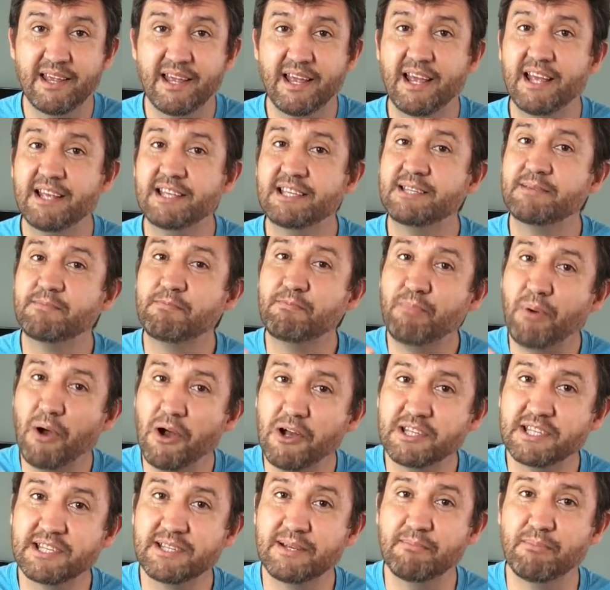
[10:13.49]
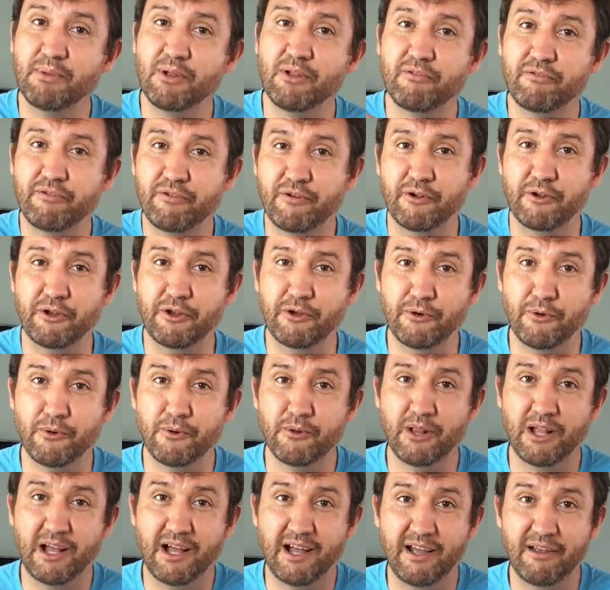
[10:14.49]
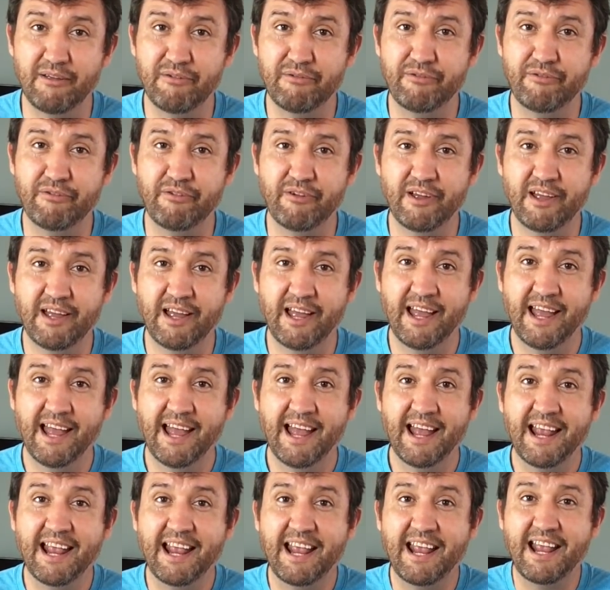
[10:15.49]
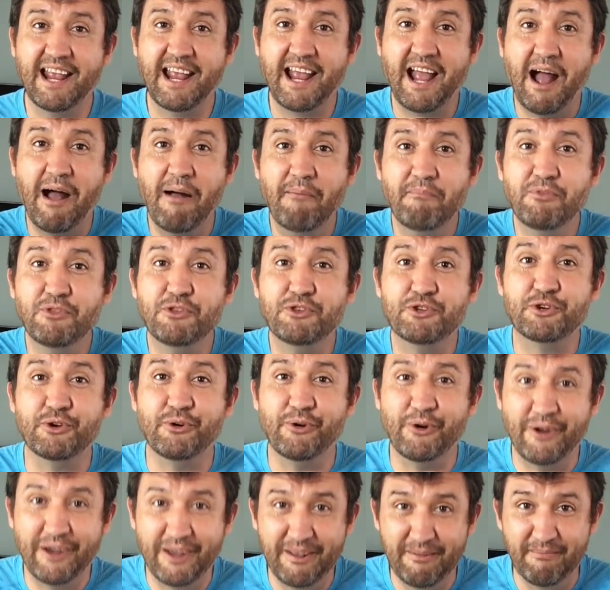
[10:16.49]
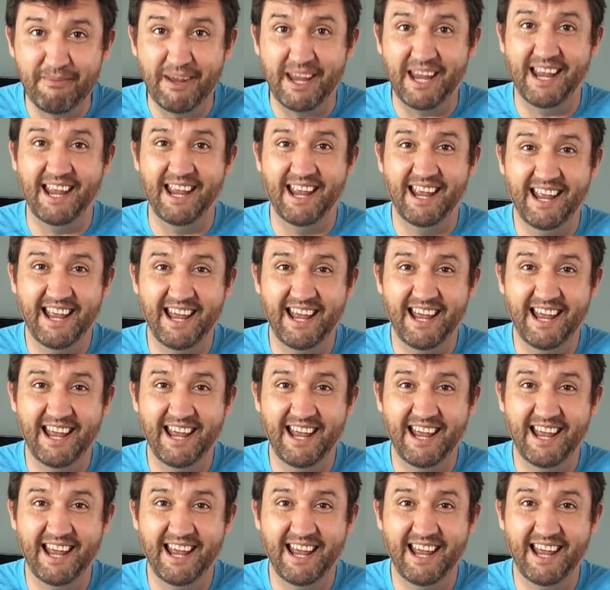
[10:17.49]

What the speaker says: is possible for your life? Come join me